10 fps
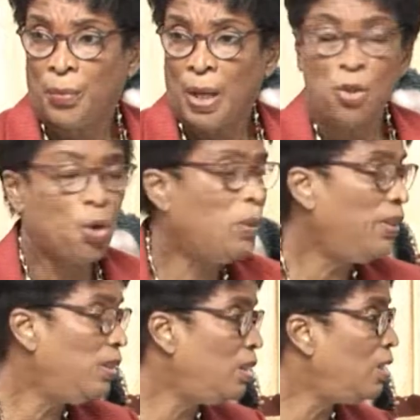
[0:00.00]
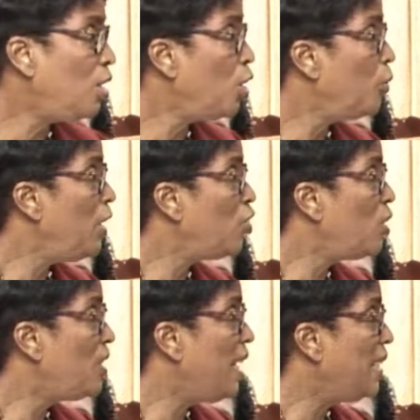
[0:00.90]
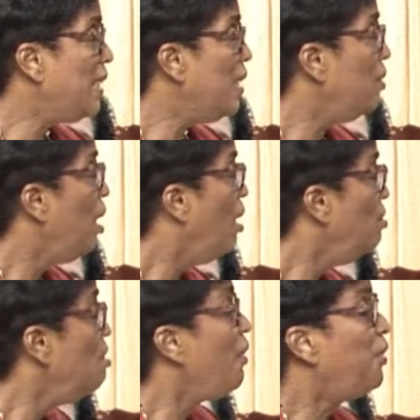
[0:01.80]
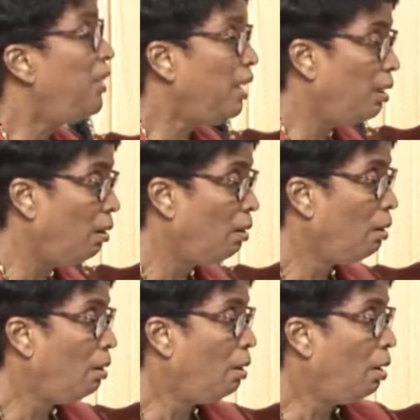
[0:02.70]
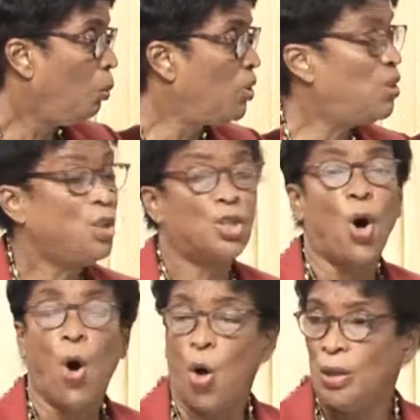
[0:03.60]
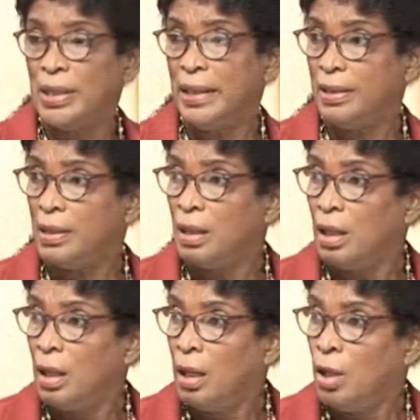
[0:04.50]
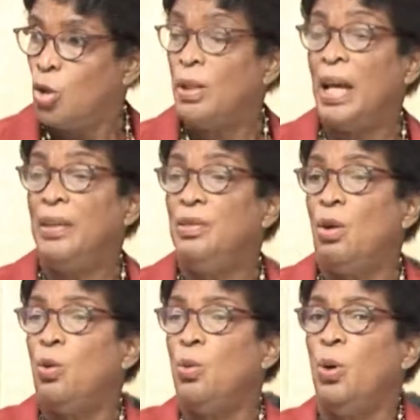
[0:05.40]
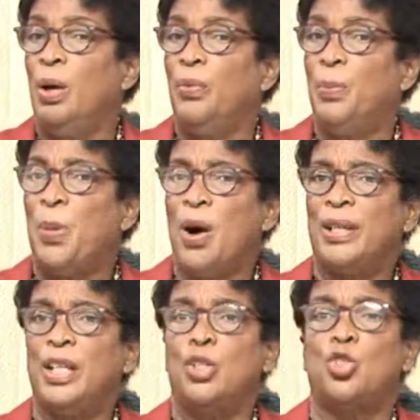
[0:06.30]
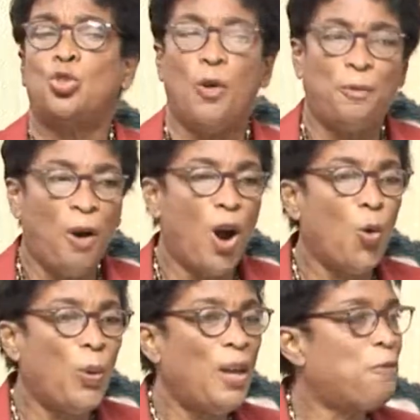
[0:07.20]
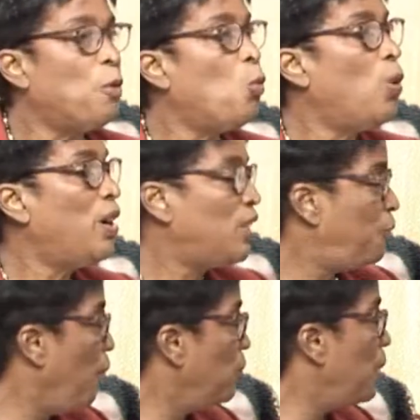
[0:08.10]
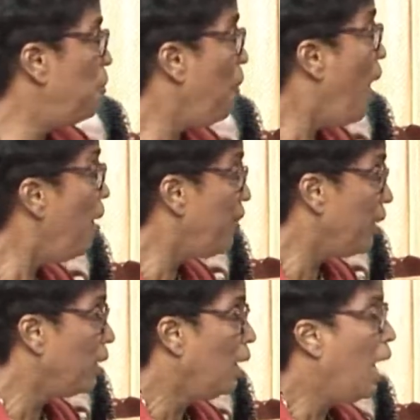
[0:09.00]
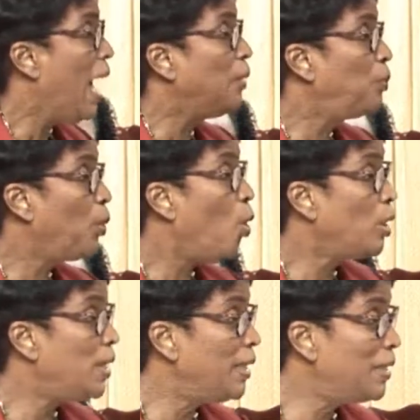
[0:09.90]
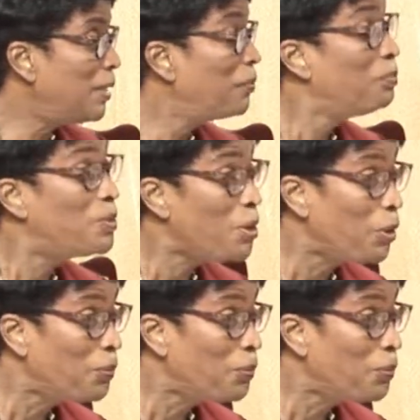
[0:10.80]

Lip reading: And so when the deterioration set in, nothing was there to halt it. So that now the party is so far away from where its founding father had brought it. Sorry.